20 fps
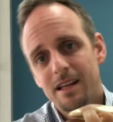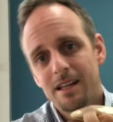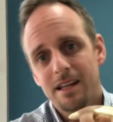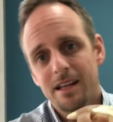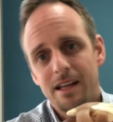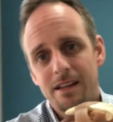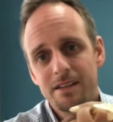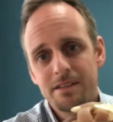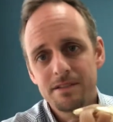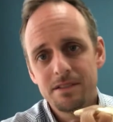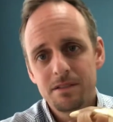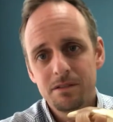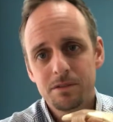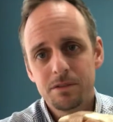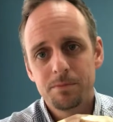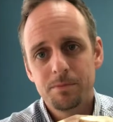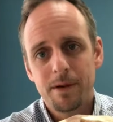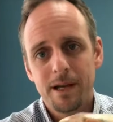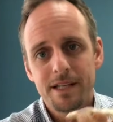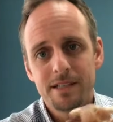Now, this little
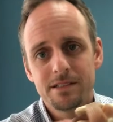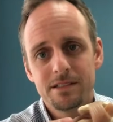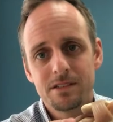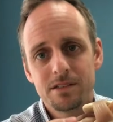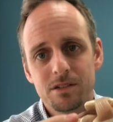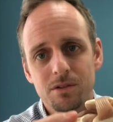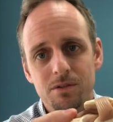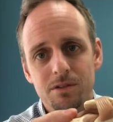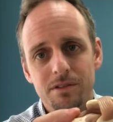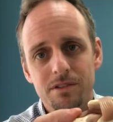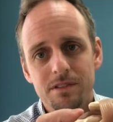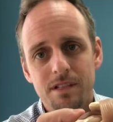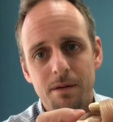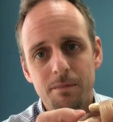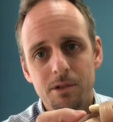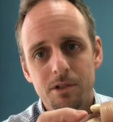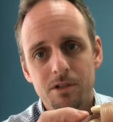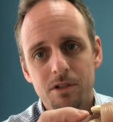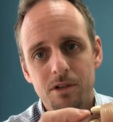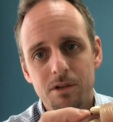space is called the
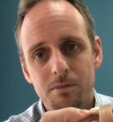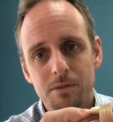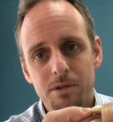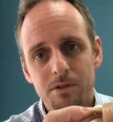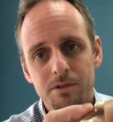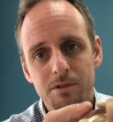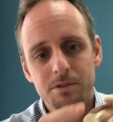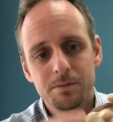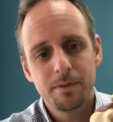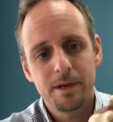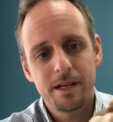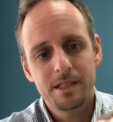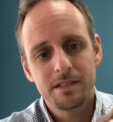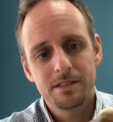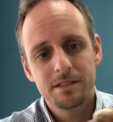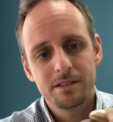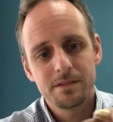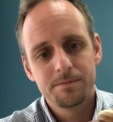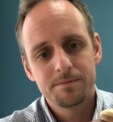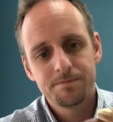subacromial space.